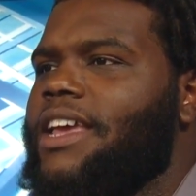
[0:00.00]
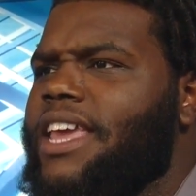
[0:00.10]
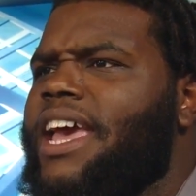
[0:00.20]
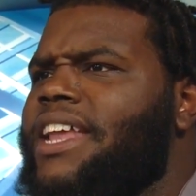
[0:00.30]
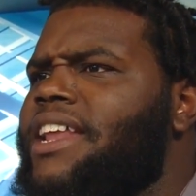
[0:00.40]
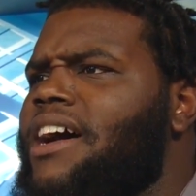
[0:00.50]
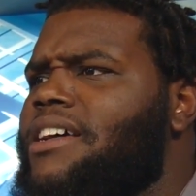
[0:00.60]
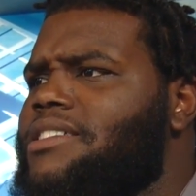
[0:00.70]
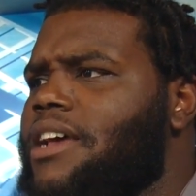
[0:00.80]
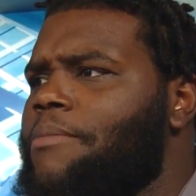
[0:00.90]
Yeah, it
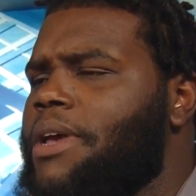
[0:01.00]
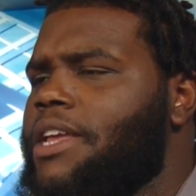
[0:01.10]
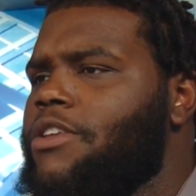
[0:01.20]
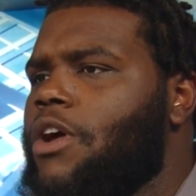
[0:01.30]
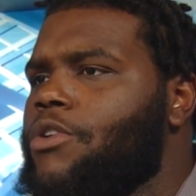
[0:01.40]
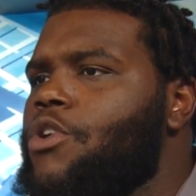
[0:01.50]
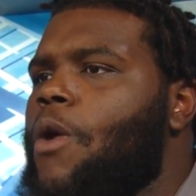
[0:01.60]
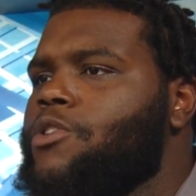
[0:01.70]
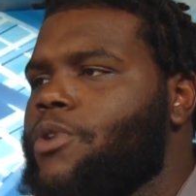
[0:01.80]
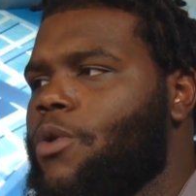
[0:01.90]
does. I mean, you know, you
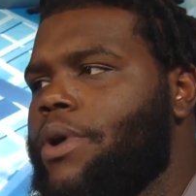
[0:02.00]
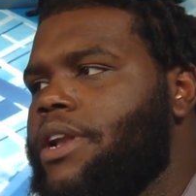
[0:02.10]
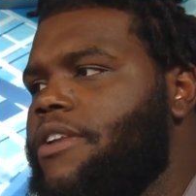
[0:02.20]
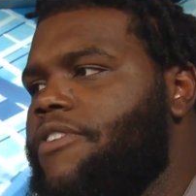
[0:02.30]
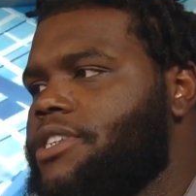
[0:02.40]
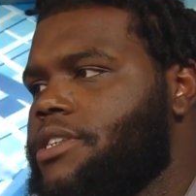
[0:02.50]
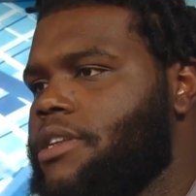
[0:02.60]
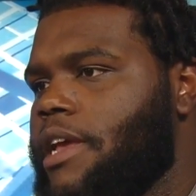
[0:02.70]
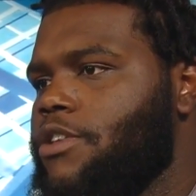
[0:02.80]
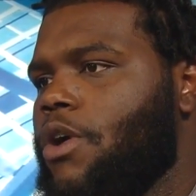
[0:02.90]
always want to win the division,
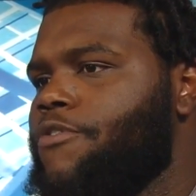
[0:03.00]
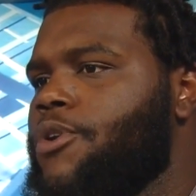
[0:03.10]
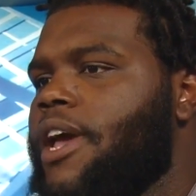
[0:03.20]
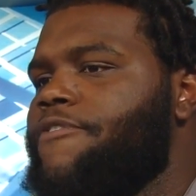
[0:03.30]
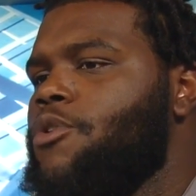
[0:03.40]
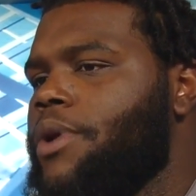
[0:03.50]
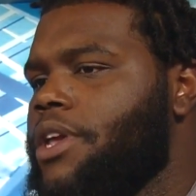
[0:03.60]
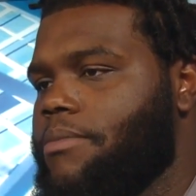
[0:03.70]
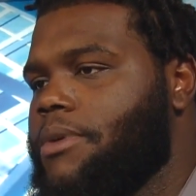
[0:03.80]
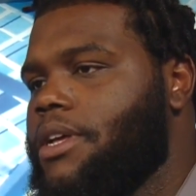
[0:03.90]
and you know, if you if you
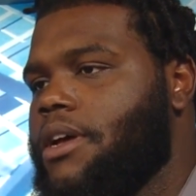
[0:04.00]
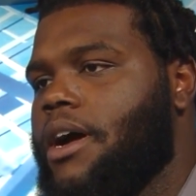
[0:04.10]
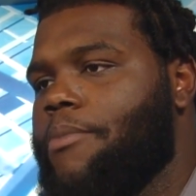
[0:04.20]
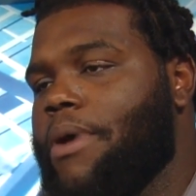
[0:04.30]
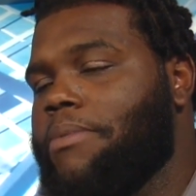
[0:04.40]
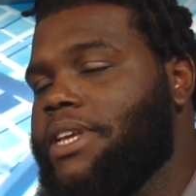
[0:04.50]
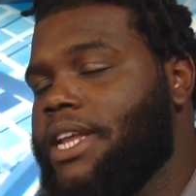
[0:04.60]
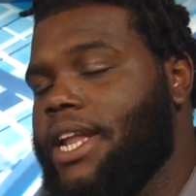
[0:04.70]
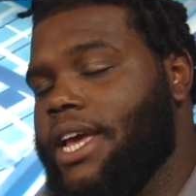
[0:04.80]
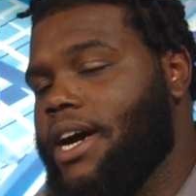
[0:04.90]
win, uh, probably
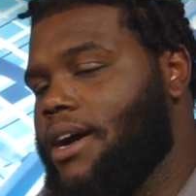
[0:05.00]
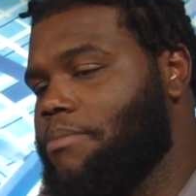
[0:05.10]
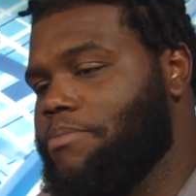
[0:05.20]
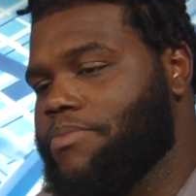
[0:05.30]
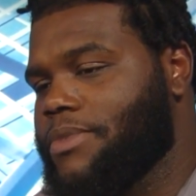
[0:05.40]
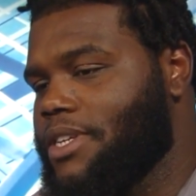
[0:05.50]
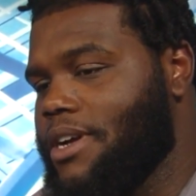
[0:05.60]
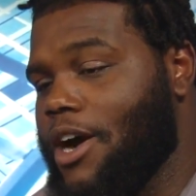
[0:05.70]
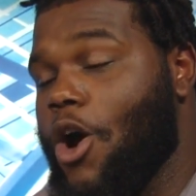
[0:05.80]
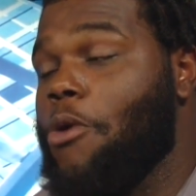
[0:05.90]
getting a um,
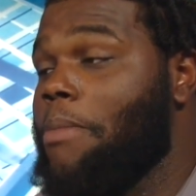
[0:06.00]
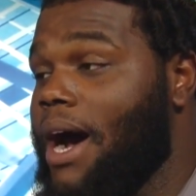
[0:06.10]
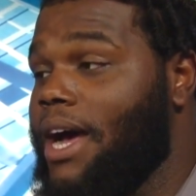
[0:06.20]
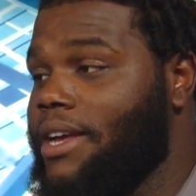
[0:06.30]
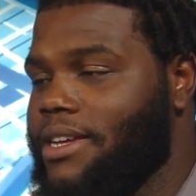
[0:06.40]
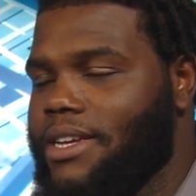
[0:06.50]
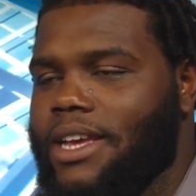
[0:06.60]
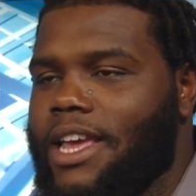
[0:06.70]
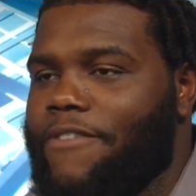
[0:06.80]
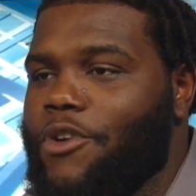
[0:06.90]
a home bye
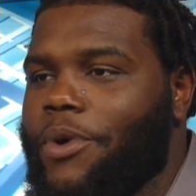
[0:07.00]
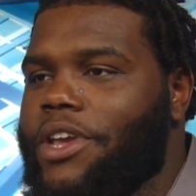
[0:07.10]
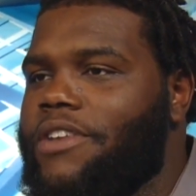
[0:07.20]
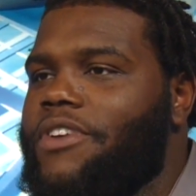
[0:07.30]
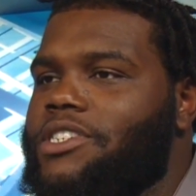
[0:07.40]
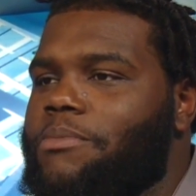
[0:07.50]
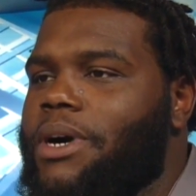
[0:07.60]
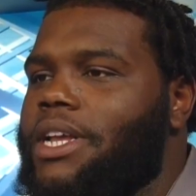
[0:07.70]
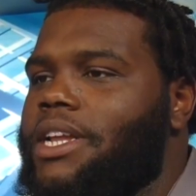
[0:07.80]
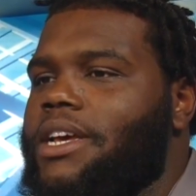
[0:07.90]
if you win your division.
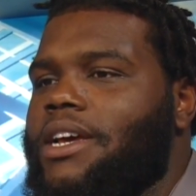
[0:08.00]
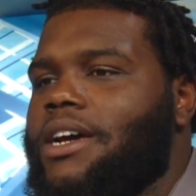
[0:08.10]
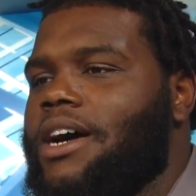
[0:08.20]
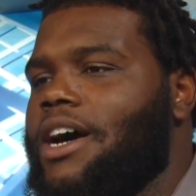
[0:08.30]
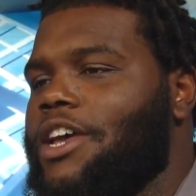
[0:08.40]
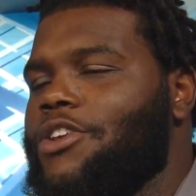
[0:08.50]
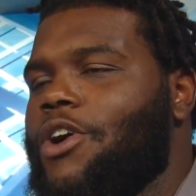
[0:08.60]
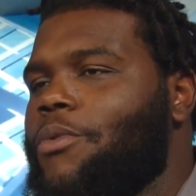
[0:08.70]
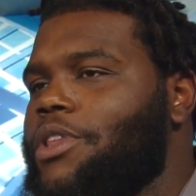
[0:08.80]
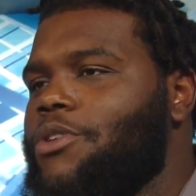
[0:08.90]
But uh, you
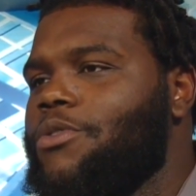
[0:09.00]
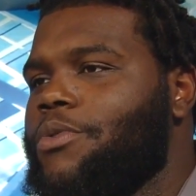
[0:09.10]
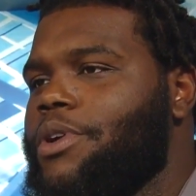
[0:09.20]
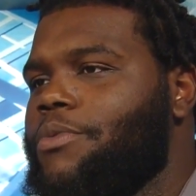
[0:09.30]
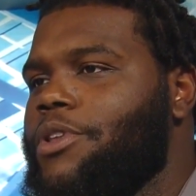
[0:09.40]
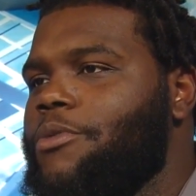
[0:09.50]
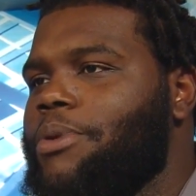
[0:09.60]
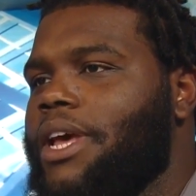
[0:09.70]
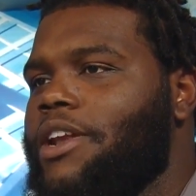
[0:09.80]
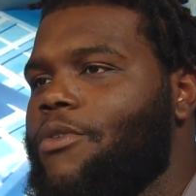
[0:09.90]
know, when you when, when you're
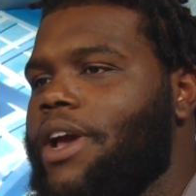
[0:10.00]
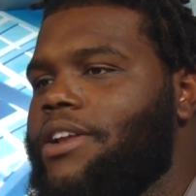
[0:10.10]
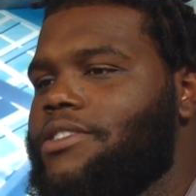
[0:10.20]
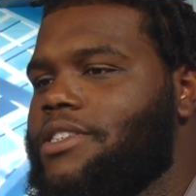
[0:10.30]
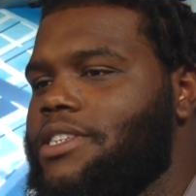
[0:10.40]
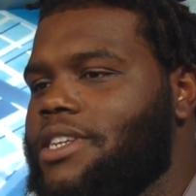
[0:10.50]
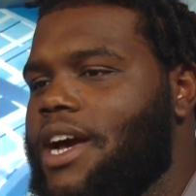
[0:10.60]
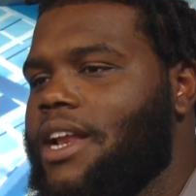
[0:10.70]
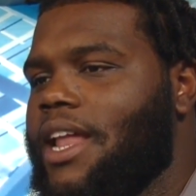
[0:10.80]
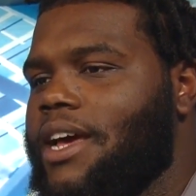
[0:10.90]
playing the Raiders, it's
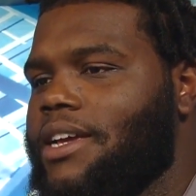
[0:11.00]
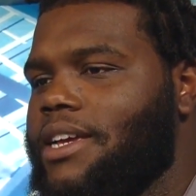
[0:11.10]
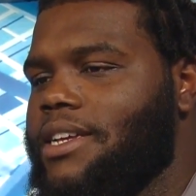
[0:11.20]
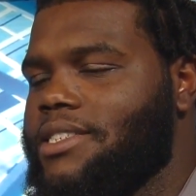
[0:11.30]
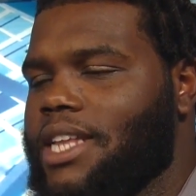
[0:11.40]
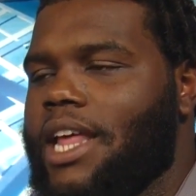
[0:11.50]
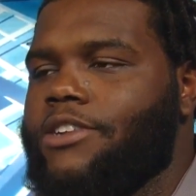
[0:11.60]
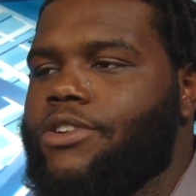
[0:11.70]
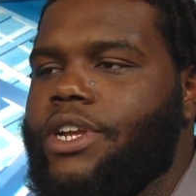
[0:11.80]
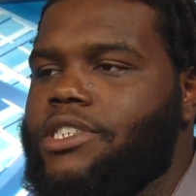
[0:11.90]
kind of like it's a lot
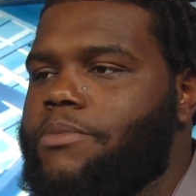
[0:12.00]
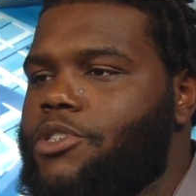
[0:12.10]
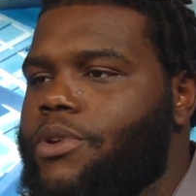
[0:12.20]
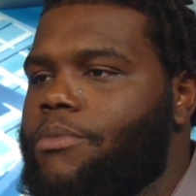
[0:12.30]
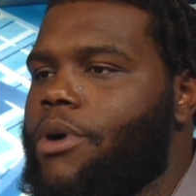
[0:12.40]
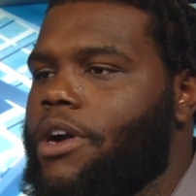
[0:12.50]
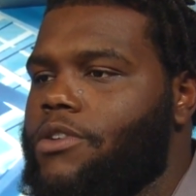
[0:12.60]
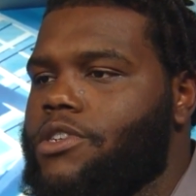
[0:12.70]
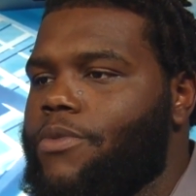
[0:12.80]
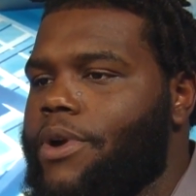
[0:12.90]
of tradition between the
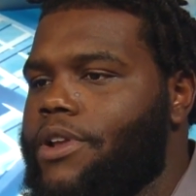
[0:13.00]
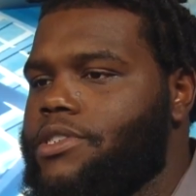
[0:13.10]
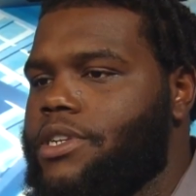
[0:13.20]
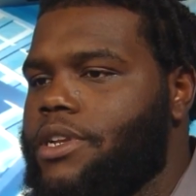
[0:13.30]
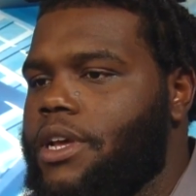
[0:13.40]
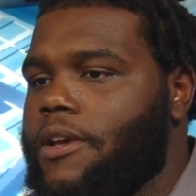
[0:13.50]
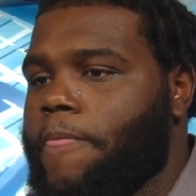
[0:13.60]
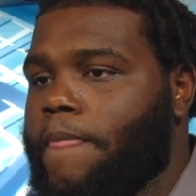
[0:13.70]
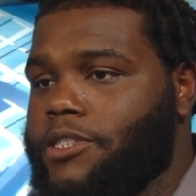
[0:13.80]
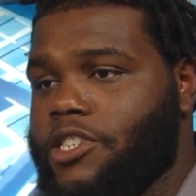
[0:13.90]
Broncos and the Raiders, and
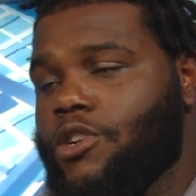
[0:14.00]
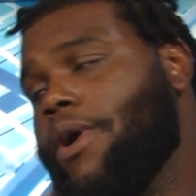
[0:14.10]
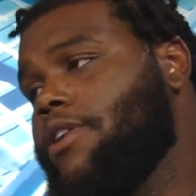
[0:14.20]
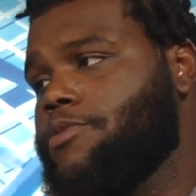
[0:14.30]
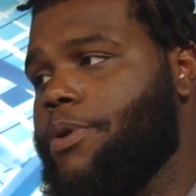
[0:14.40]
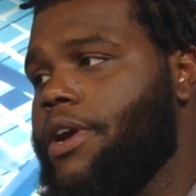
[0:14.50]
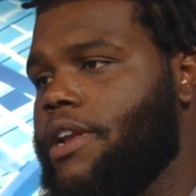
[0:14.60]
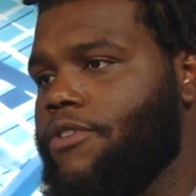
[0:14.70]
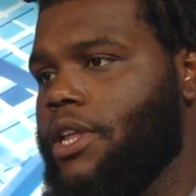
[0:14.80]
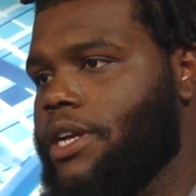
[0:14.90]
just the Raiders. Period.
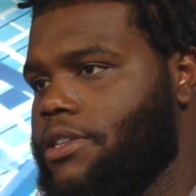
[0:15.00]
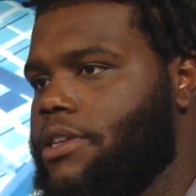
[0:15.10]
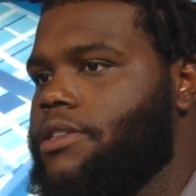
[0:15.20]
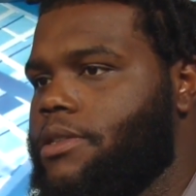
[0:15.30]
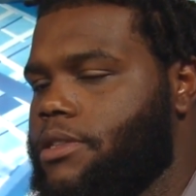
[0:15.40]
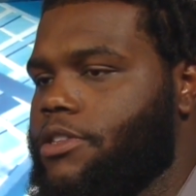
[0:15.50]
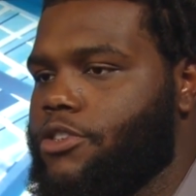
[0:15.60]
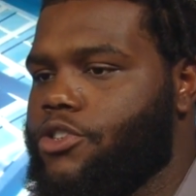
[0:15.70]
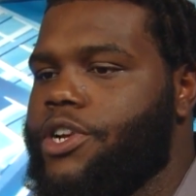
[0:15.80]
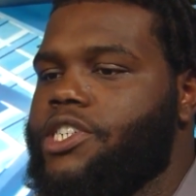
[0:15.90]
If you look at the the
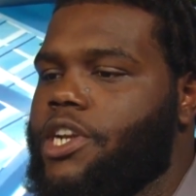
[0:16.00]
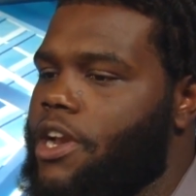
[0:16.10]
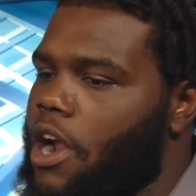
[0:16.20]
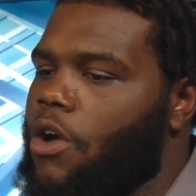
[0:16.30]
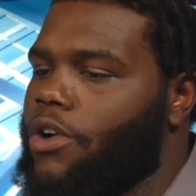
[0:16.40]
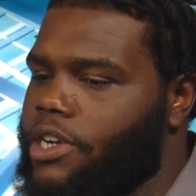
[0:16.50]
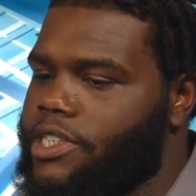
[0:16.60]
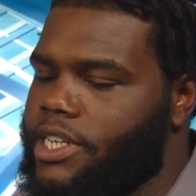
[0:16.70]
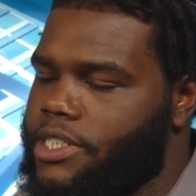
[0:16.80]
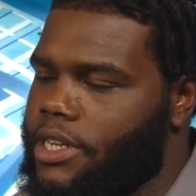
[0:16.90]
tradition in our
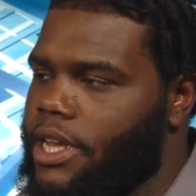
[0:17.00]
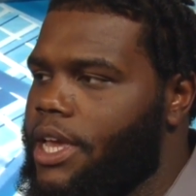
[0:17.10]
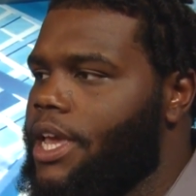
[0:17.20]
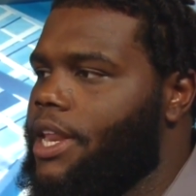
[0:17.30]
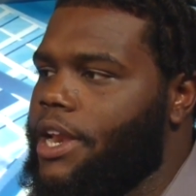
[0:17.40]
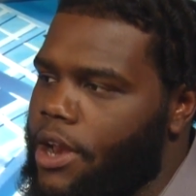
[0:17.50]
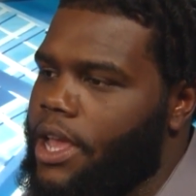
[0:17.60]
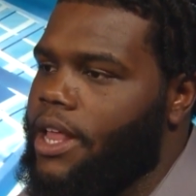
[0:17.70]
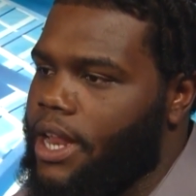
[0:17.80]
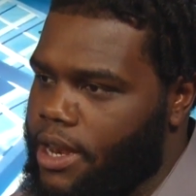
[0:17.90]
organization and in,
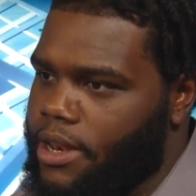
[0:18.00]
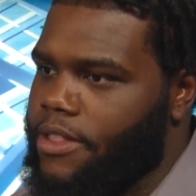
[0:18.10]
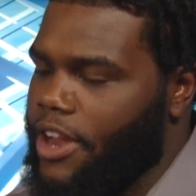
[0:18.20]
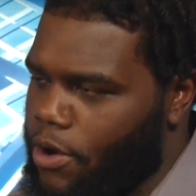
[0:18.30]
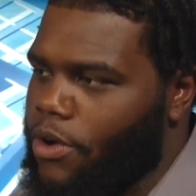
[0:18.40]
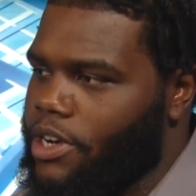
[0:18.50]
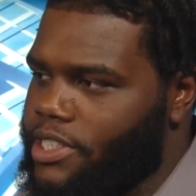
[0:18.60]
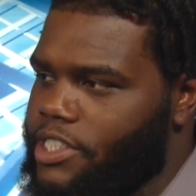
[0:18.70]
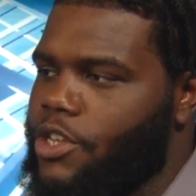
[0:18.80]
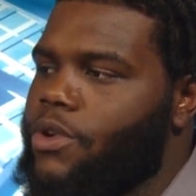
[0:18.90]
and in their
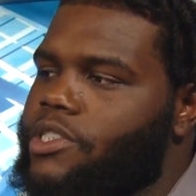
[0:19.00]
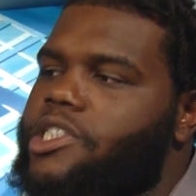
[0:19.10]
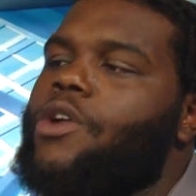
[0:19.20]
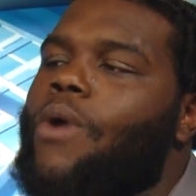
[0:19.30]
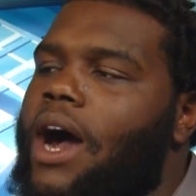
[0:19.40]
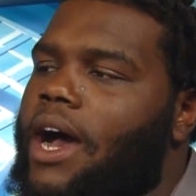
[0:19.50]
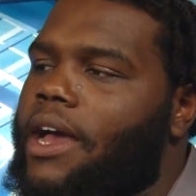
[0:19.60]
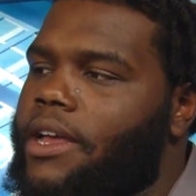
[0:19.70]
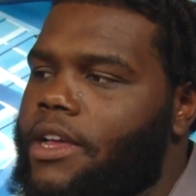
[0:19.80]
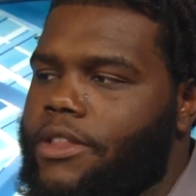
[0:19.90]
organization, you can see
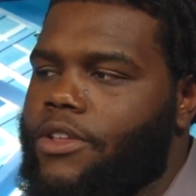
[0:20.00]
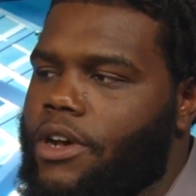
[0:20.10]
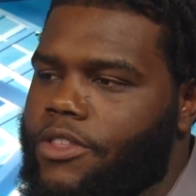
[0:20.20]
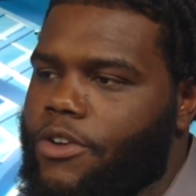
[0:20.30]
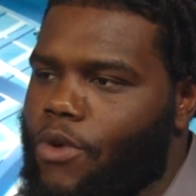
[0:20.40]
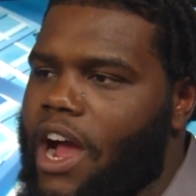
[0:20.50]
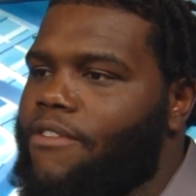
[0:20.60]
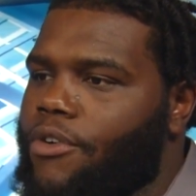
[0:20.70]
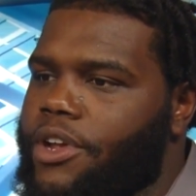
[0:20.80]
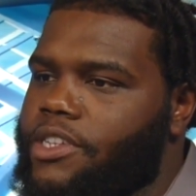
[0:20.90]
why the, the
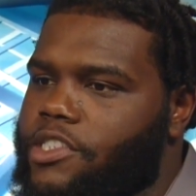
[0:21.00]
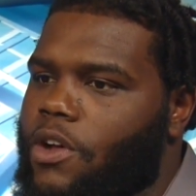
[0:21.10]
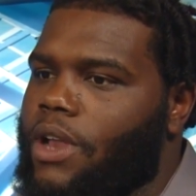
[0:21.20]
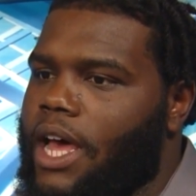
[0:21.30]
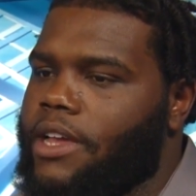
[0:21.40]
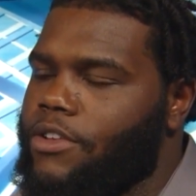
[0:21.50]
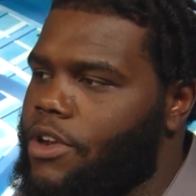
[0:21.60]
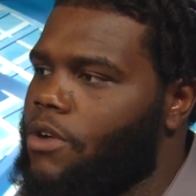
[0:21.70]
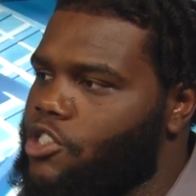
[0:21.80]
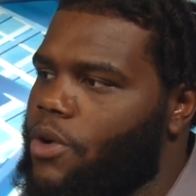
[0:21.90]
rivalry is so like you
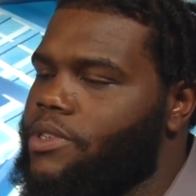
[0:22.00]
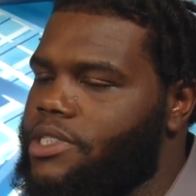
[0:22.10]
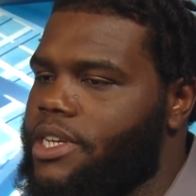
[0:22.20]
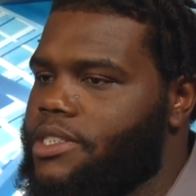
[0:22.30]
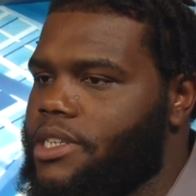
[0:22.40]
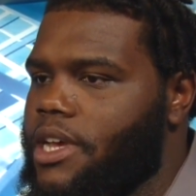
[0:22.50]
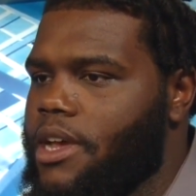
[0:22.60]
know so intense.